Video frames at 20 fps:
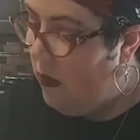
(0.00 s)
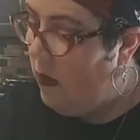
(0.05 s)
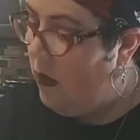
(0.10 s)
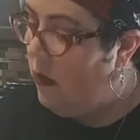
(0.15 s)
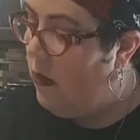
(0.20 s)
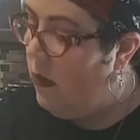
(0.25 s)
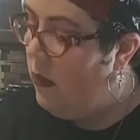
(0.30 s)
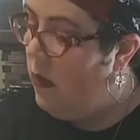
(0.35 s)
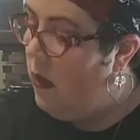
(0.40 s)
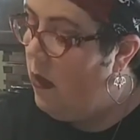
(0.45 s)

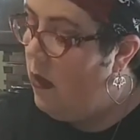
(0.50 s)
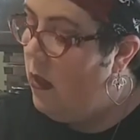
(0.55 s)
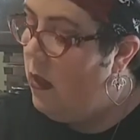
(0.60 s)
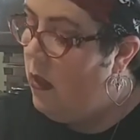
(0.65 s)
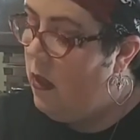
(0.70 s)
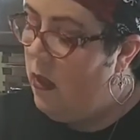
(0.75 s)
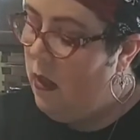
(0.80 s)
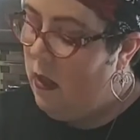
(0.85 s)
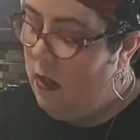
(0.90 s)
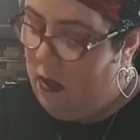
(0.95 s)
a
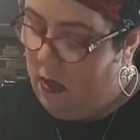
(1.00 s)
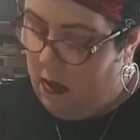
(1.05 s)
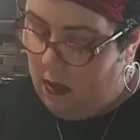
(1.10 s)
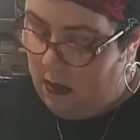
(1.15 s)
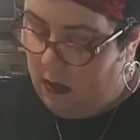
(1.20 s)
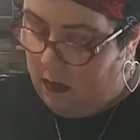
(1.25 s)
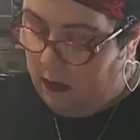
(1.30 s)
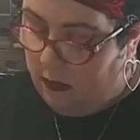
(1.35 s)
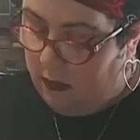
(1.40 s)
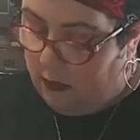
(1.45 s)

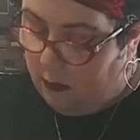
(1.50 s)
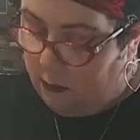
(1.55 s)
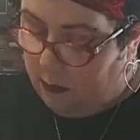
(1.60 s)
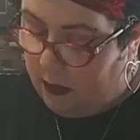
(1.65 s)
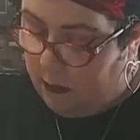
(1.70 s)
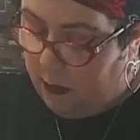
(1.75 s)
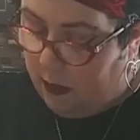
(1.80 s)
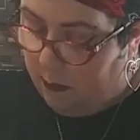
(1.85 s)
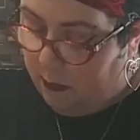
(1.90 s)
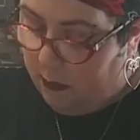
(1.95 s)
little bit of
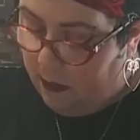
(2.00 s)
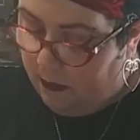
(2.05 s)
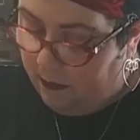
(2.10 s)
pepper.